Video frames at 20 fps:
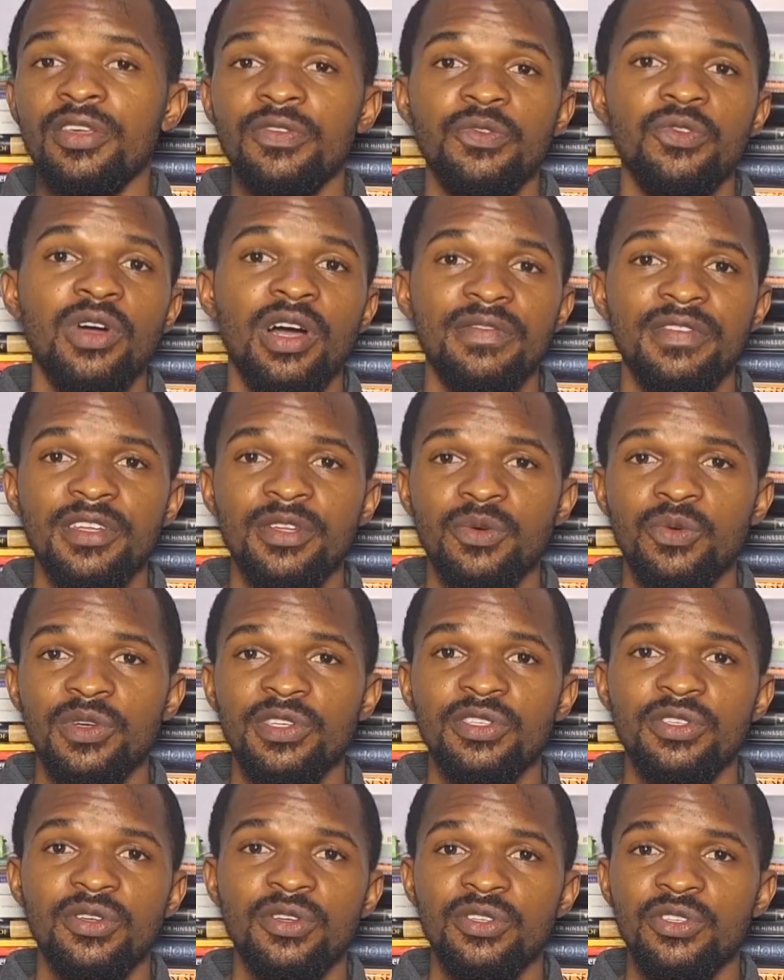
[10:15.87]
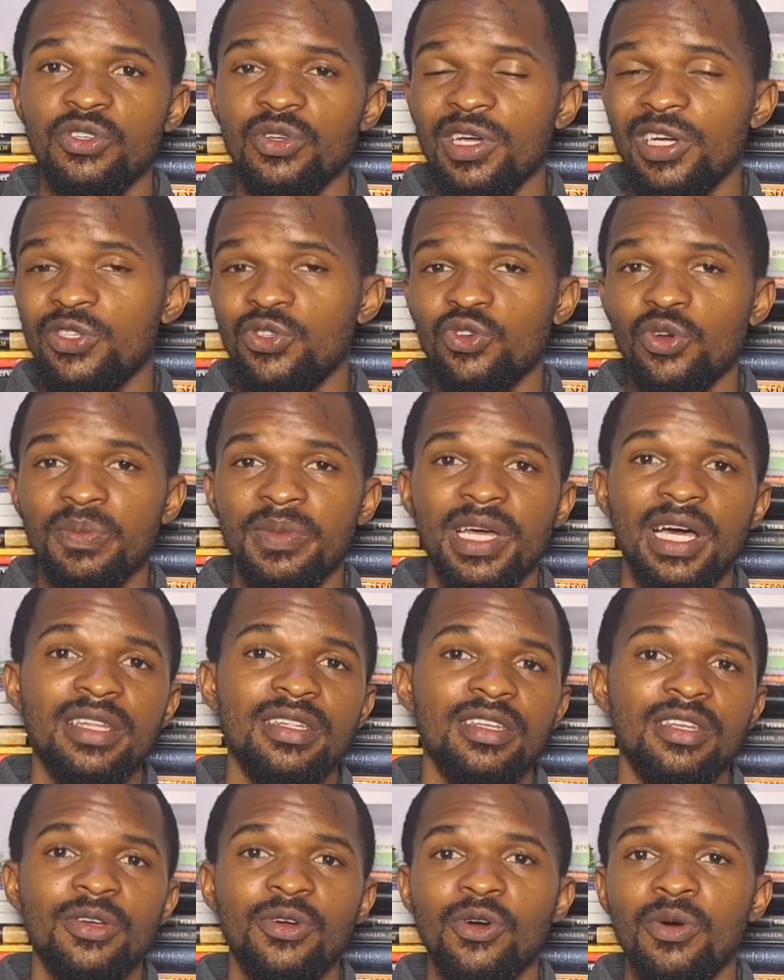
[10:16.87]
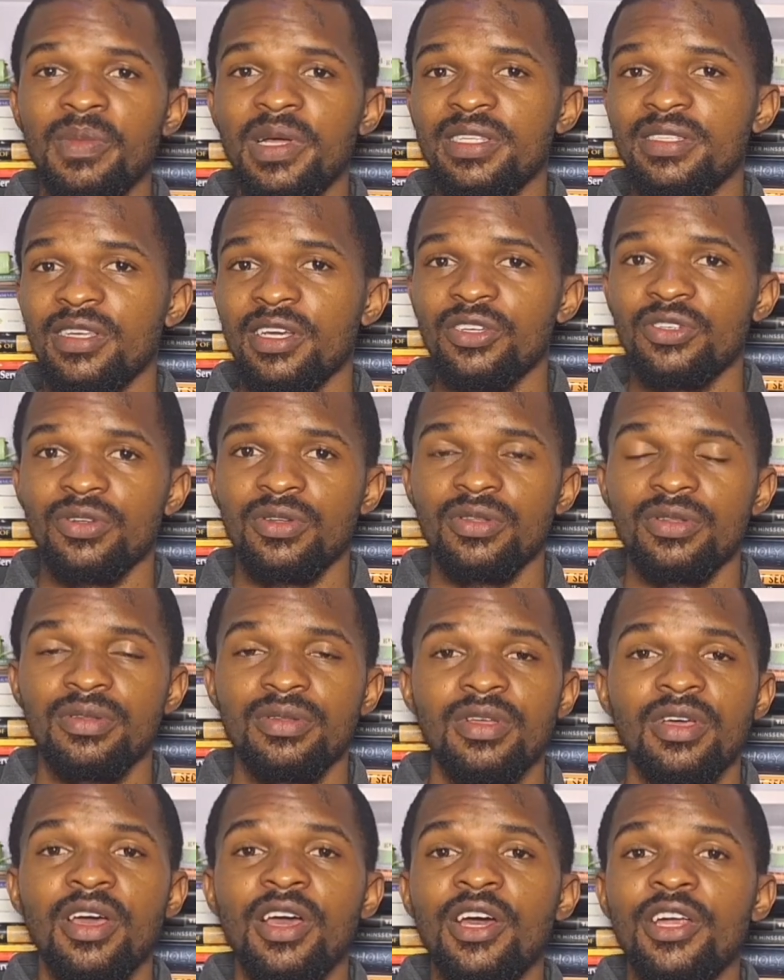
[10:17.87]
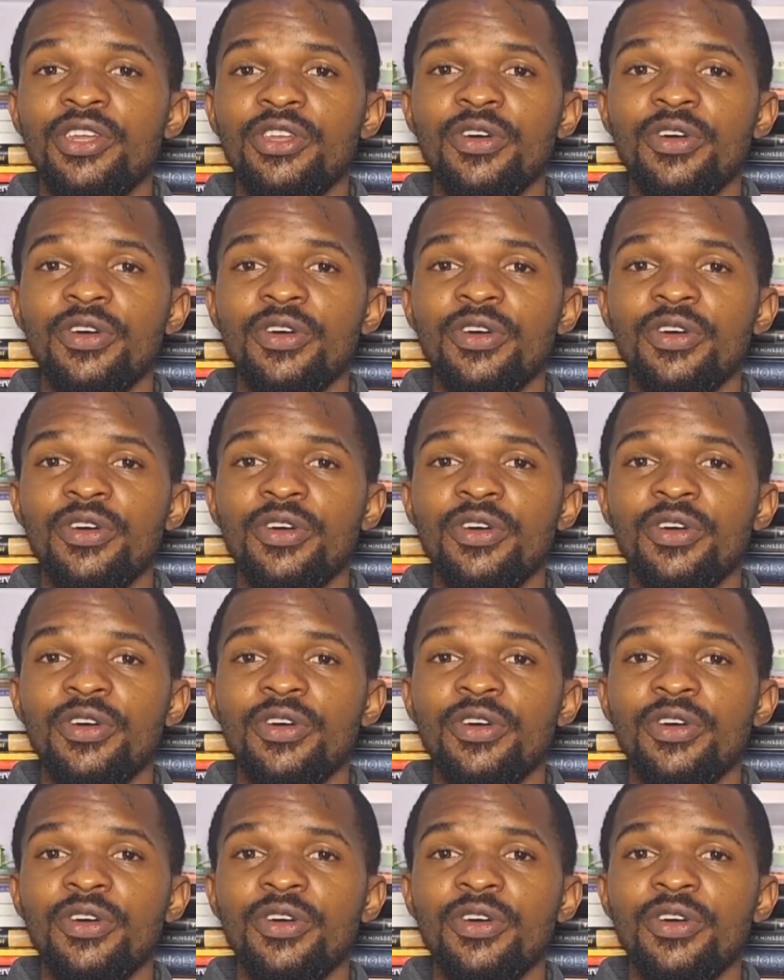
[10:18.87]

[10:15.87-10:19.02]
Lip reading: If you have any questions, you can drop that in the comment section.